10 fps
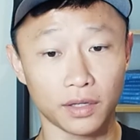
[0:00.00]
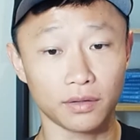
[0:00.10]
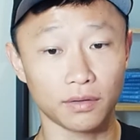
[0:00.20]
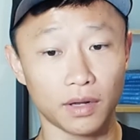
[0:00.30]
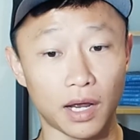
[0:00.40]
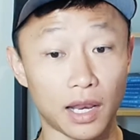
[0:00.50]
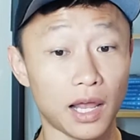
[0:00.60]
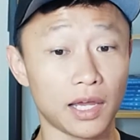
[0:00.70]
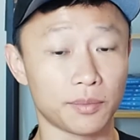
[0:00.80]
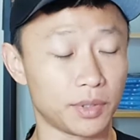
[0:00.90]
that I
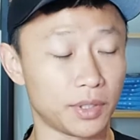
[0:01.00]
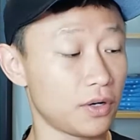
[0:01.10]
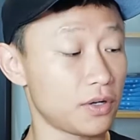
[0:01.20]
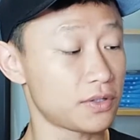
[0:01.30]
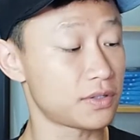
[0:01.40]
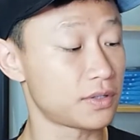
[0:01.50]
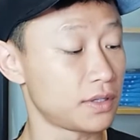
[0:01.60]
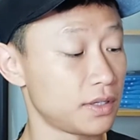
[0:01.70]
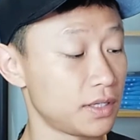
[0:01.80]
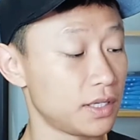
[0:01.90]
like because